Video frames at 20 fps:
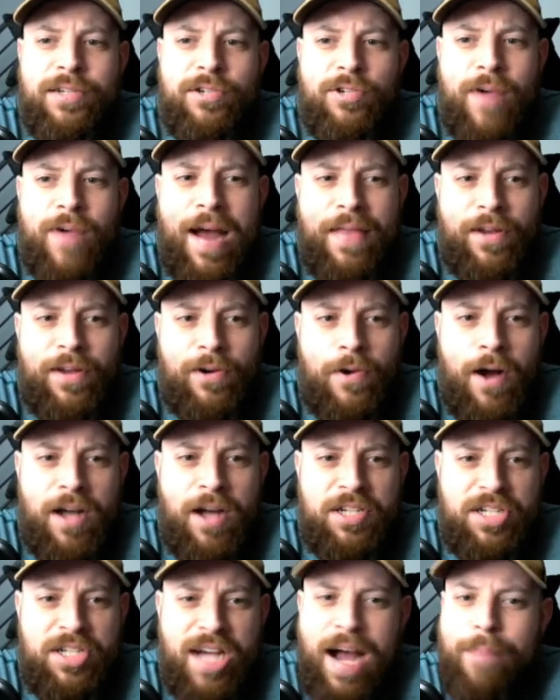try the
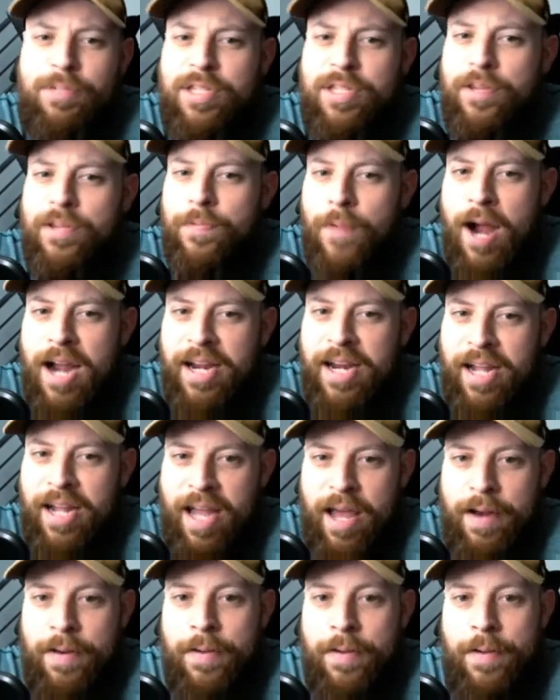cross chop to the right
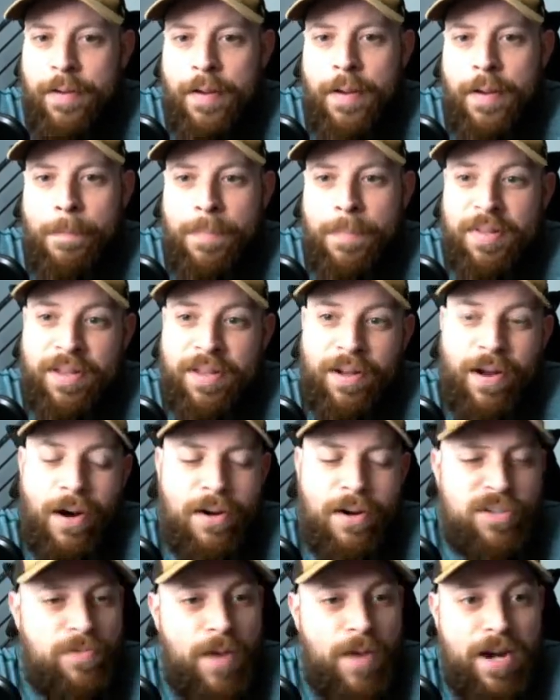again, but the
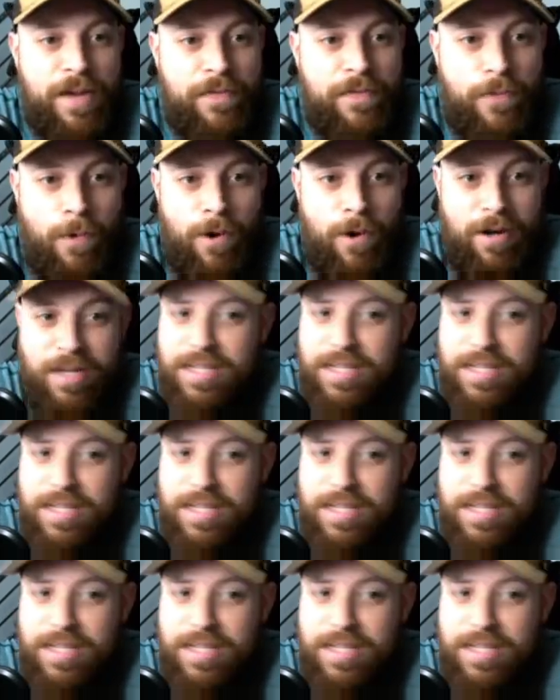guard's ready for it.